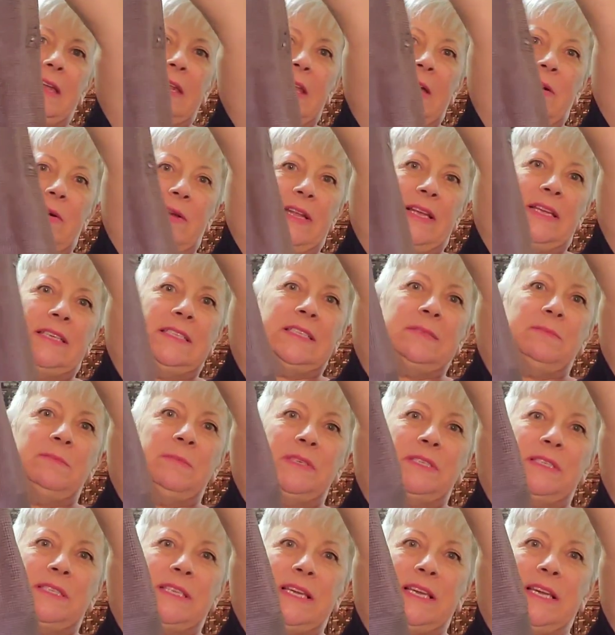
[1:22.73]
Now it is
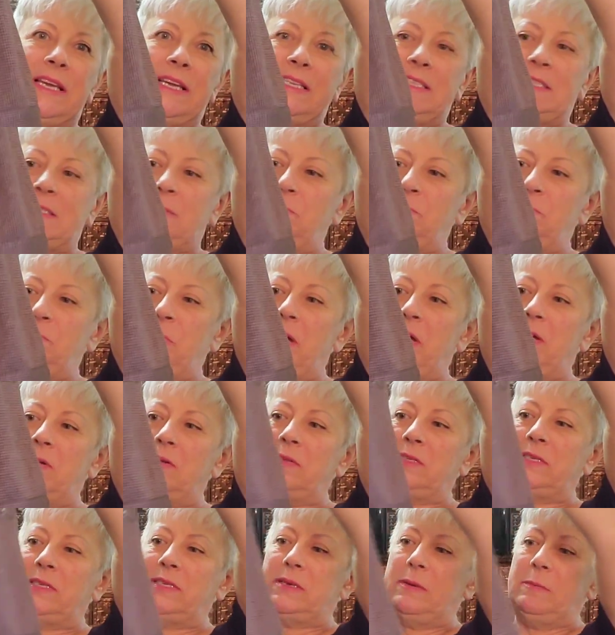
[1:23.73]
missing its
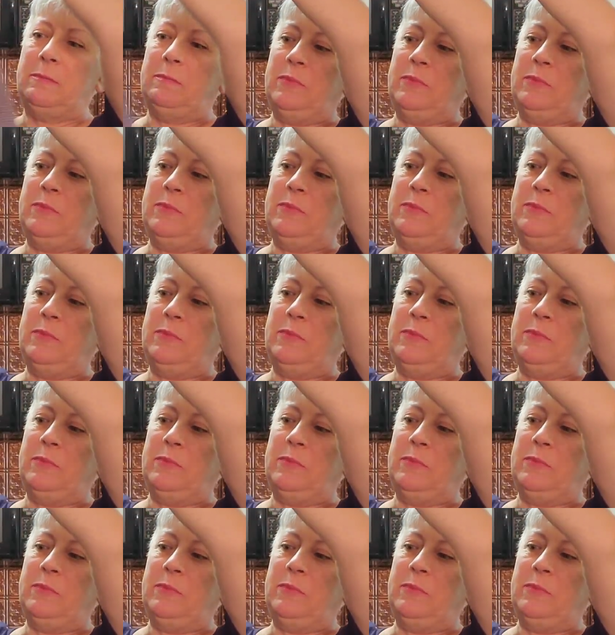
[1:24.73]
belt,